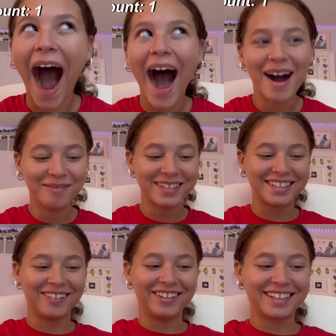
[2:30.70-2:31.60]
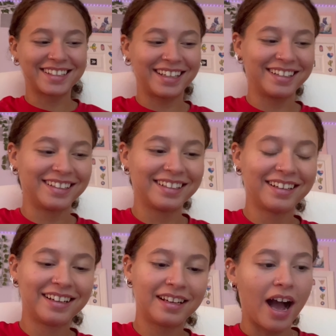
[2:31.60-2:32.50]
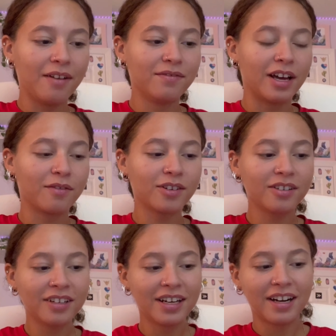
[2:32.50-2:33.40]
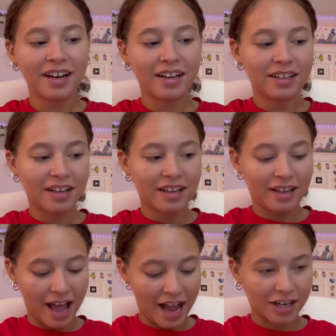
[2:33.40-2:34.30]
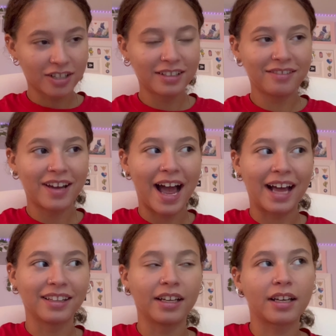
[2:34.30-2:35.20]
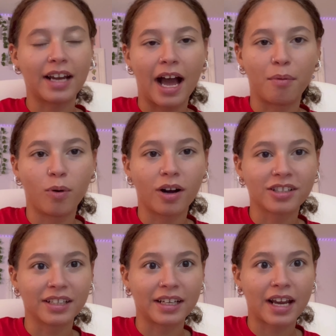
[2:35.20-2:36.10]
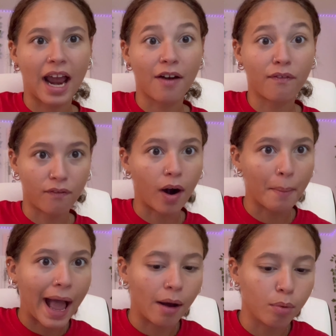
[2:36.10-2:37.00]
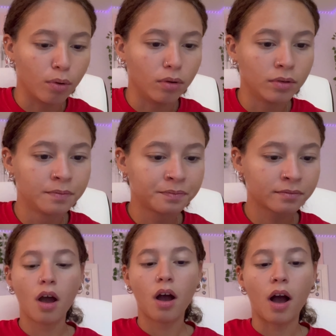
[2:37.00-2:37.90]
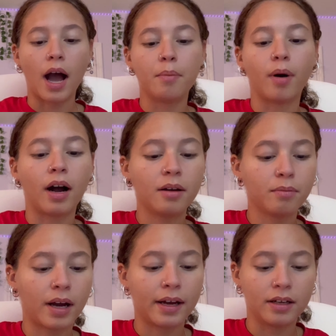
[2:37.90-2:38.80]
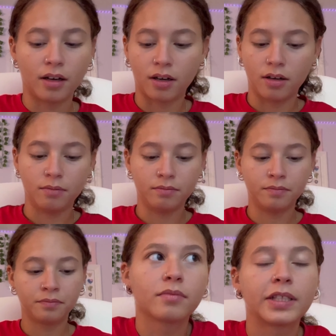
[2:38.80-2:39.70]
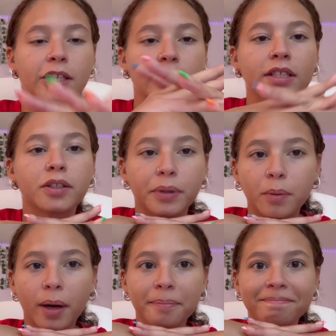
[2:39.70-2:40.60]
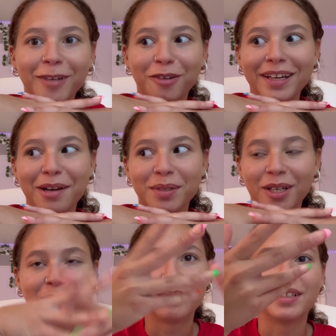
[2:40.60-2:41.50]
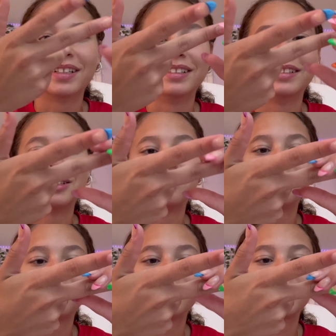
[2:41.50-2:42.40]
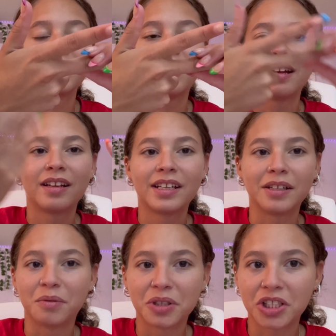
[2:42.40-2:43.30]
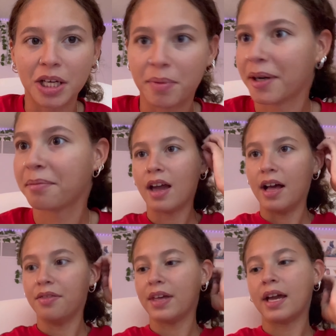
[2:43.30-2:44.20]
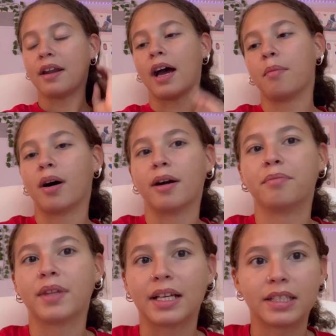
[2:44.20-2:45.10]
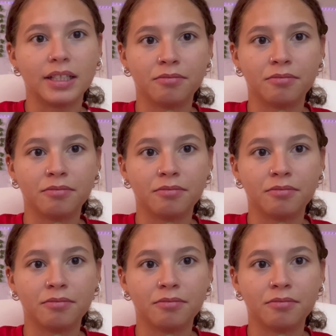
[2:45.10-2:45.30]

I'm so excited. I've never actually had like an Apple Watch like from Apple. I bought my um Series three one off of Amazon because it was cheaper. And then I bought the S E,